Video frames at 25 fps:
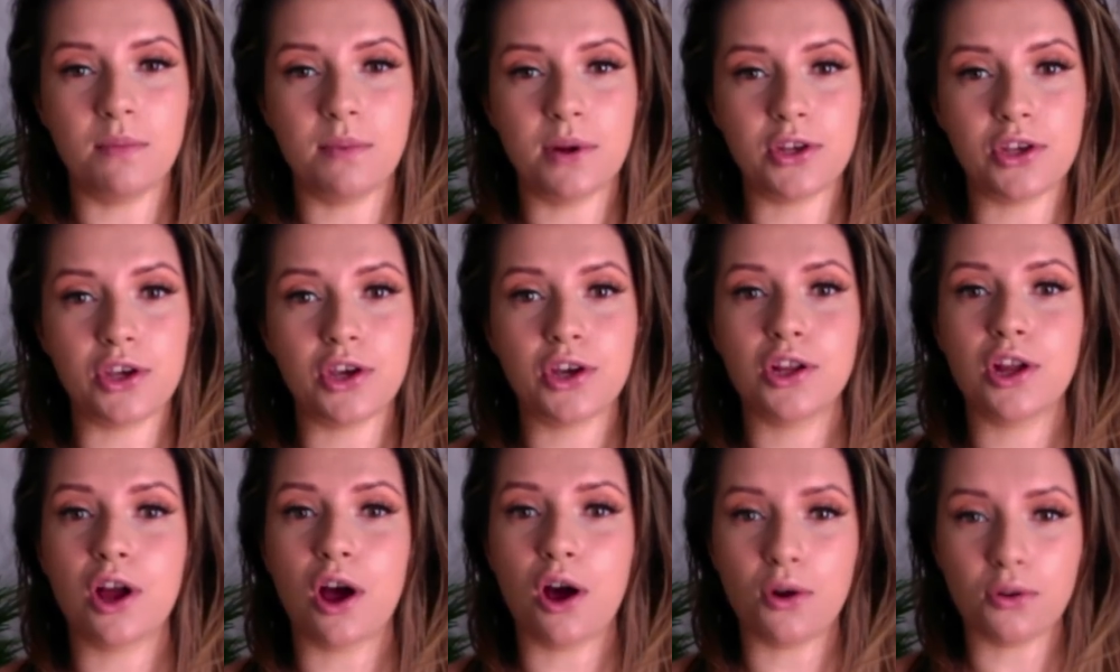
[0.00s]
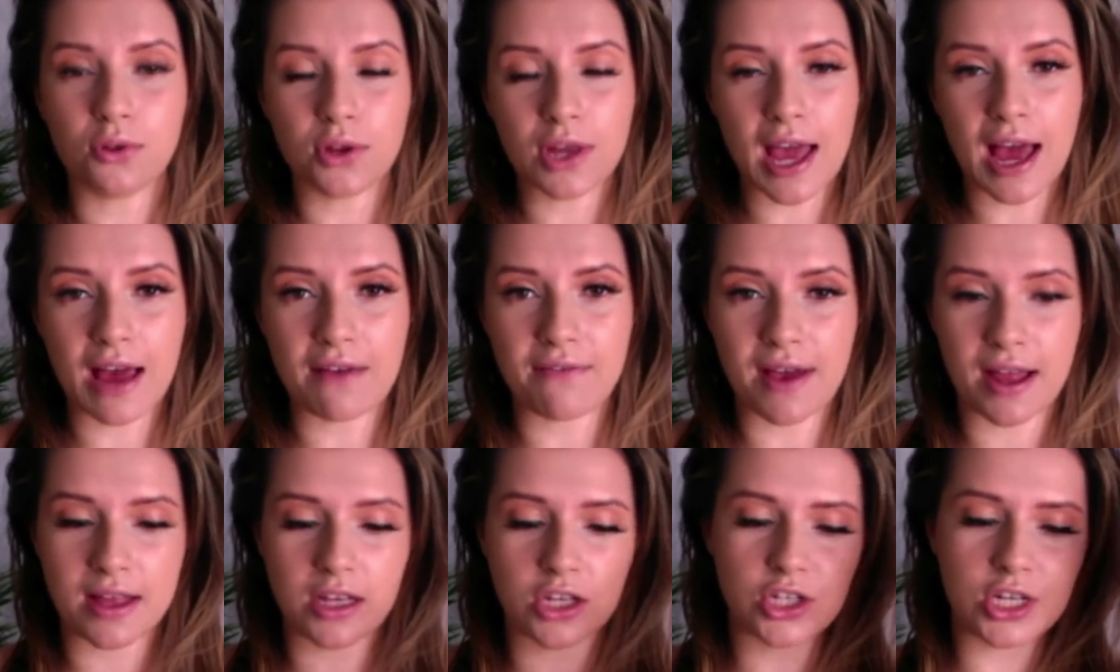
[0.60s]
And you can only have
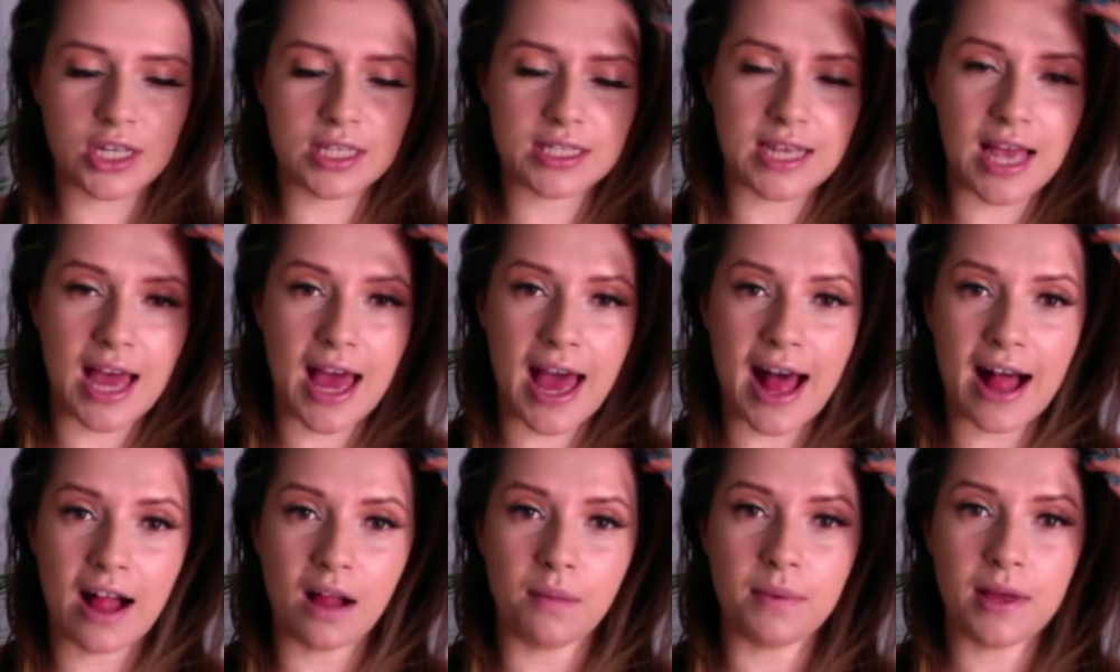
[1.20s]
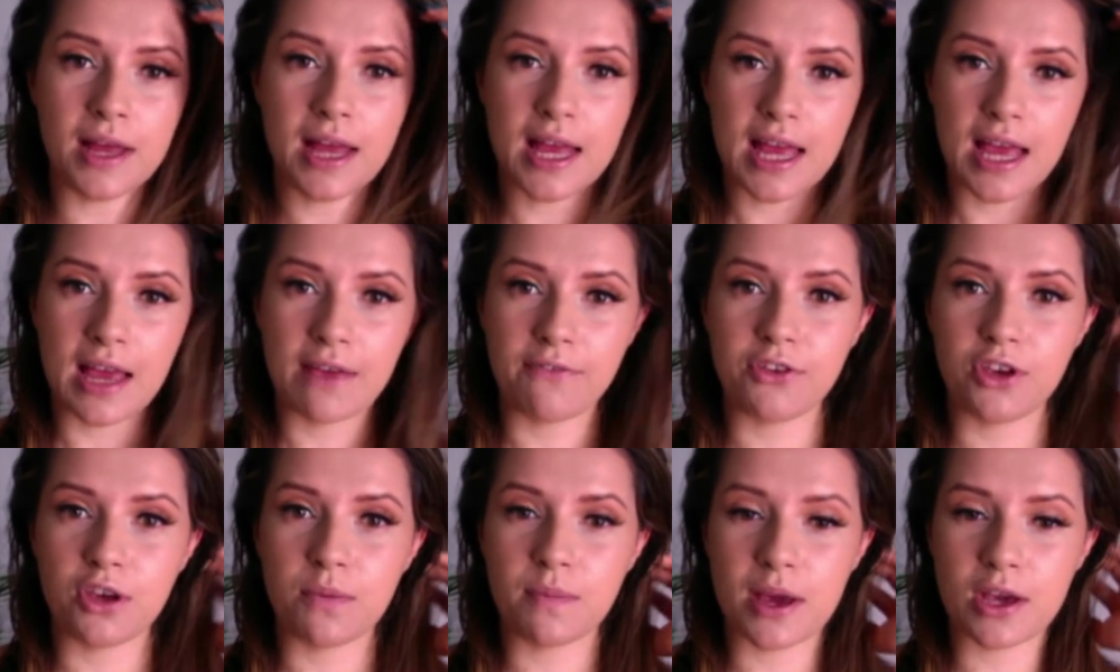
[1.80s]
energy to help
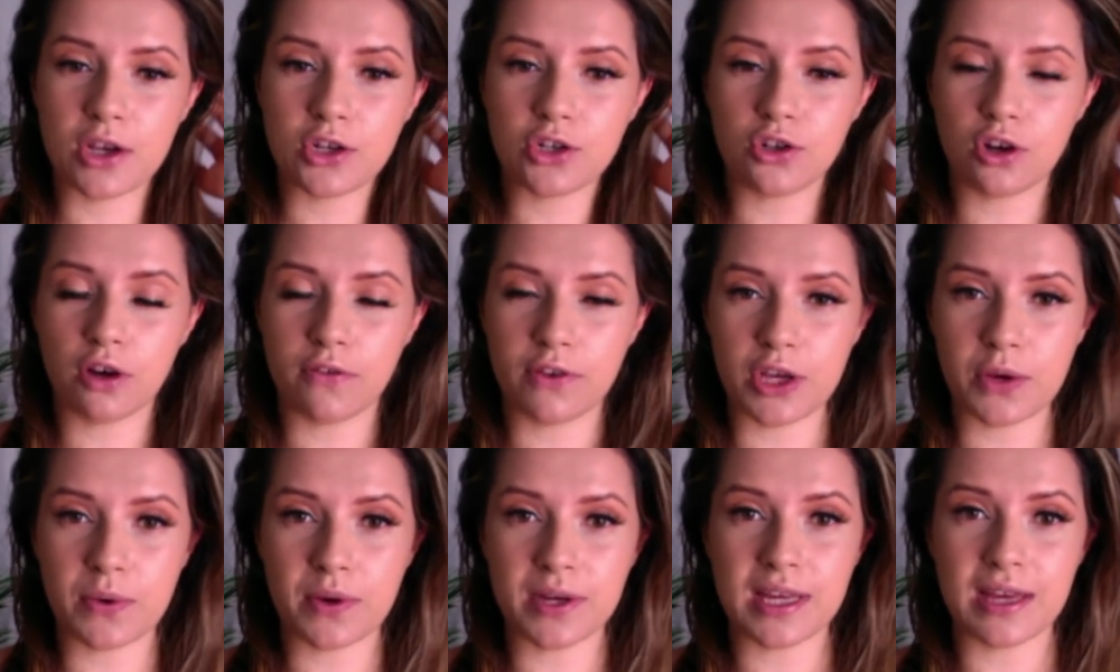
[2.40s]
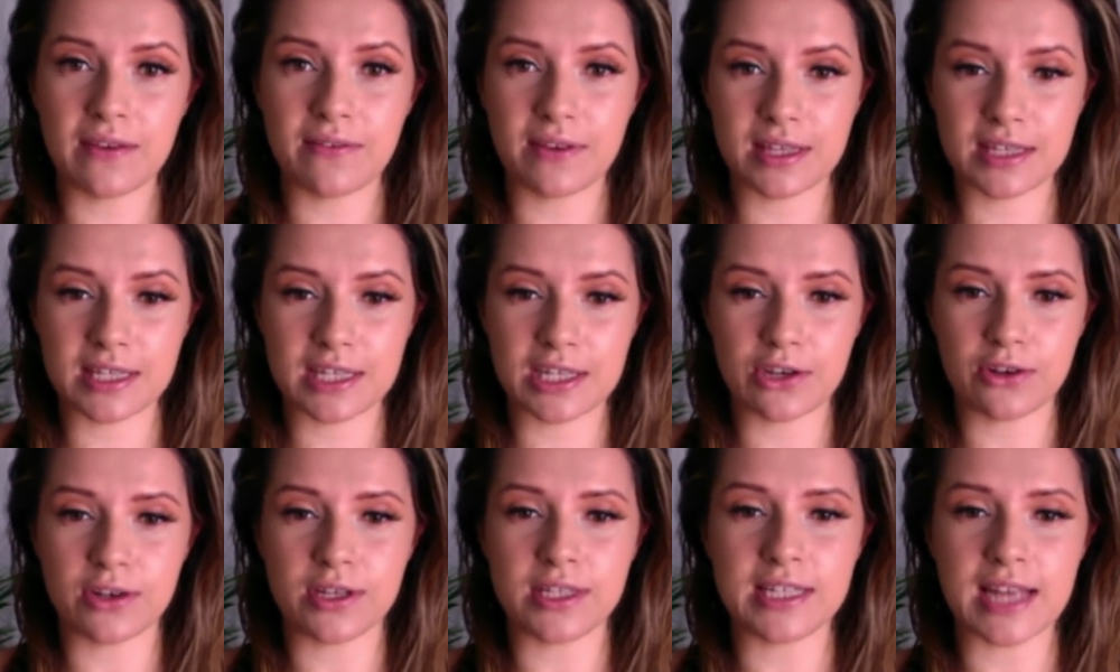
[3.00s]
if you make sure that you are giving to
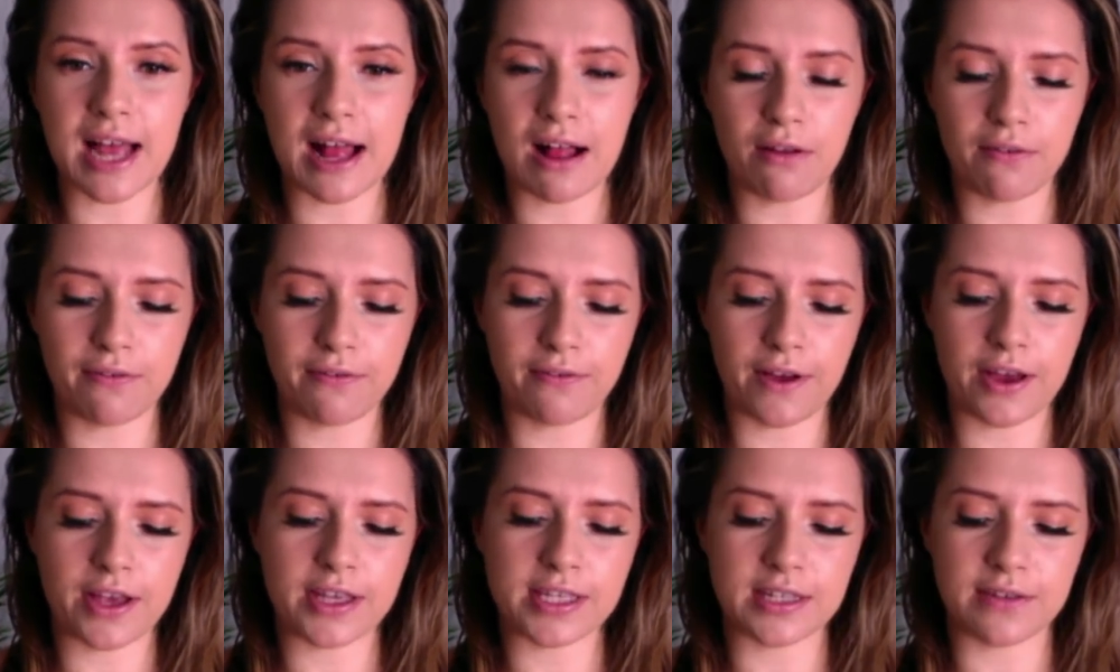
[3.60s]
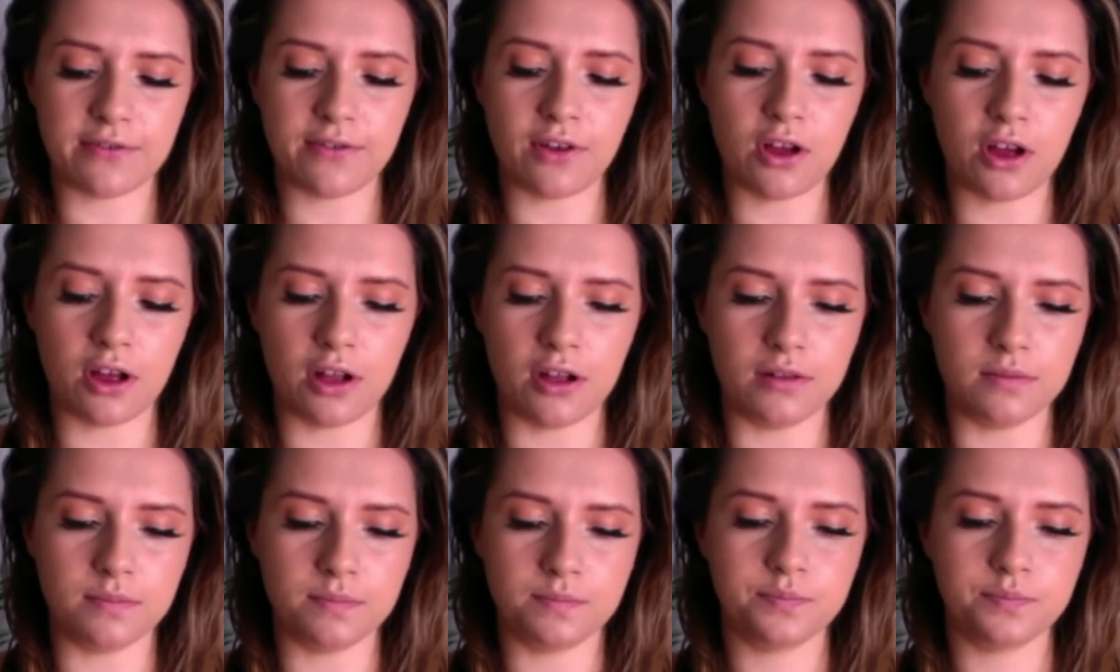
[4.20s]
yourself first of all.